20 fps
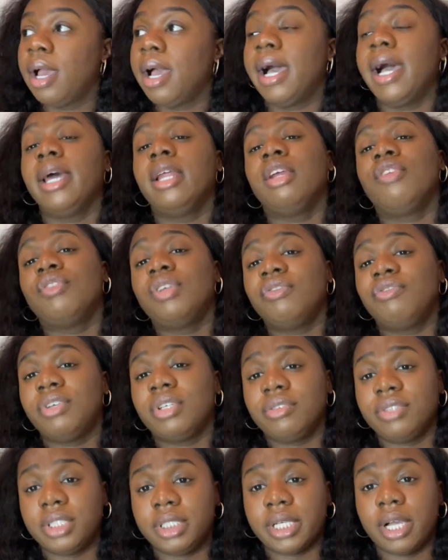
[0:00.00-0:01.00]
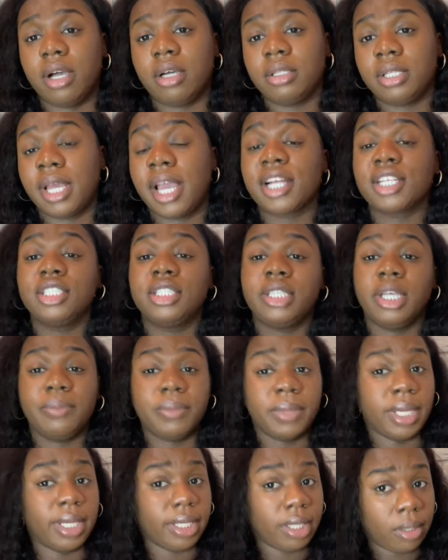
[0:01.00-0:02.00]
I didn't really reach out. They actually sent
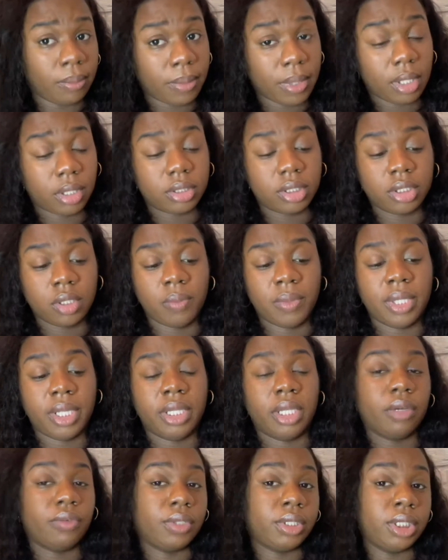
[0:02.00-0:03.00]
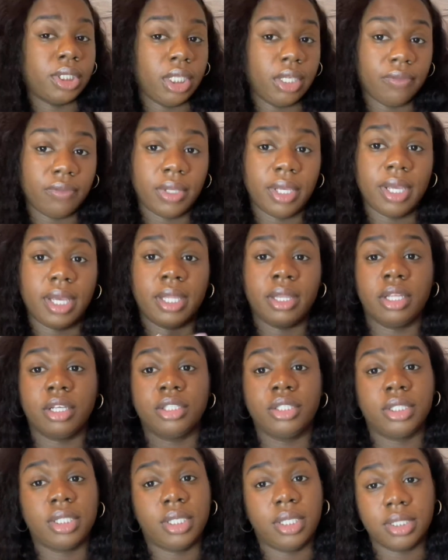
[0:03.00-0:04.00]
me an email to tell me that they received it and they're
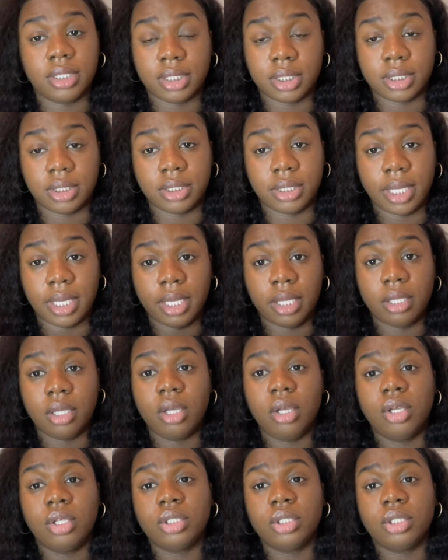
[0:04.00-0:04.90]
sending it to the state.